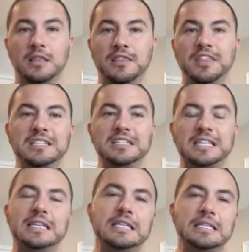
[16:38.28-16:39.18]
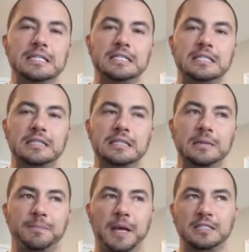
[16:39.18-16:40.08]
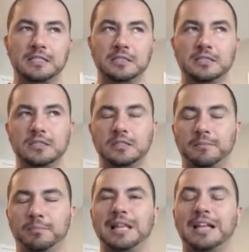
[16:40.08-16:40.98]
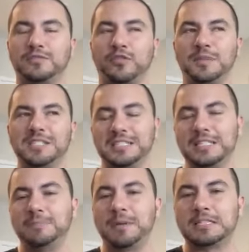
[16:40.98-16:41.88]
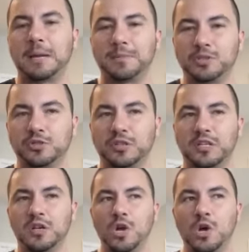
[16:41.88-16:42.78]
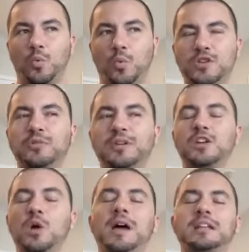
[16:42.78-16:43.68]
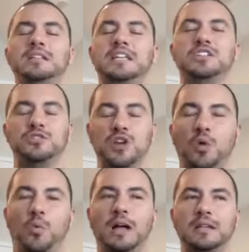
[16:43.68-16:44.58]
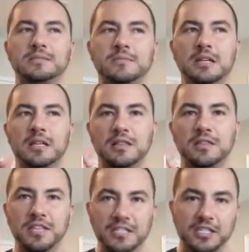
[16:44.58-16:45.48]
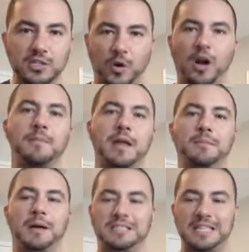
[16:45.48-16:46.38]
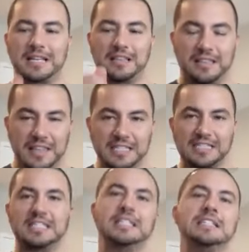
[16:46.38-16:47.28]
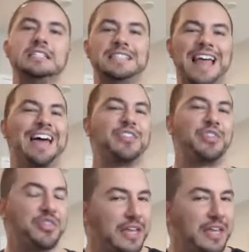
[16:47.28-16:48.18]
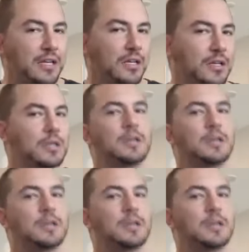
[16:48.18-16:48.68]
This is the best platform. This is the best opportunity where you can go ahead and say, you know what? This is where I make my stand. This is that thing.